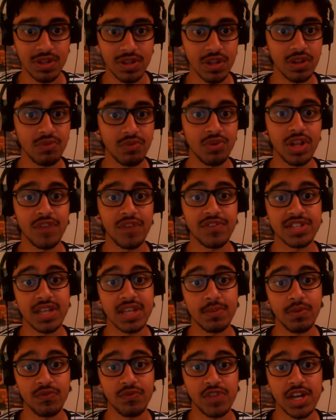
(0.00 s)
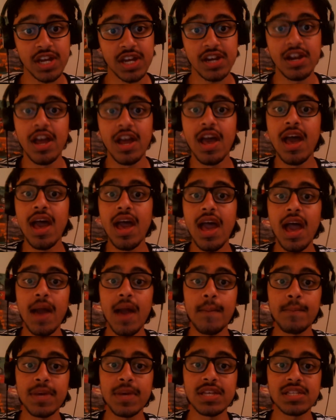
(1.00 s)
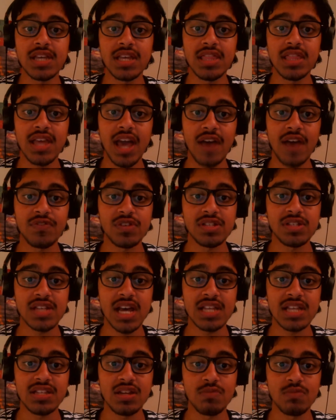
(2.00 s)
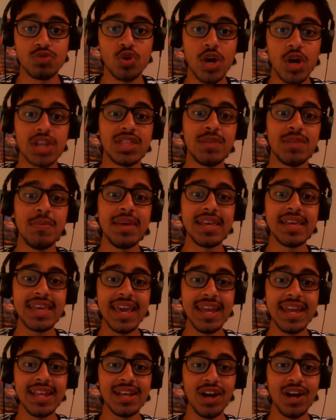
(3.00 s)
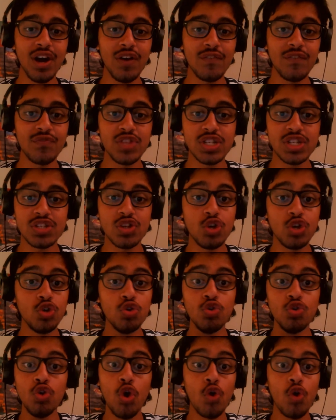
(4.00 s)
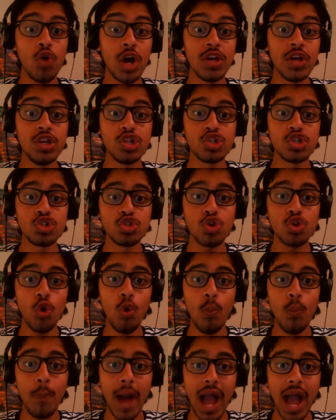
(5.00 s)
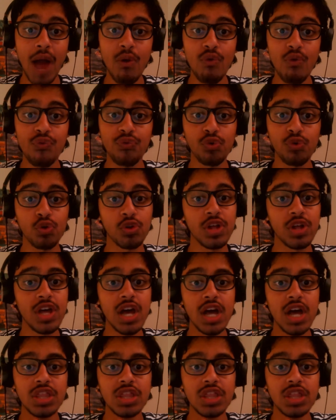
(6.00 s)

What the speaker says: We'll do that example there. And basically, they have to assassinate him. So at the beginning of this, why he's so powerful.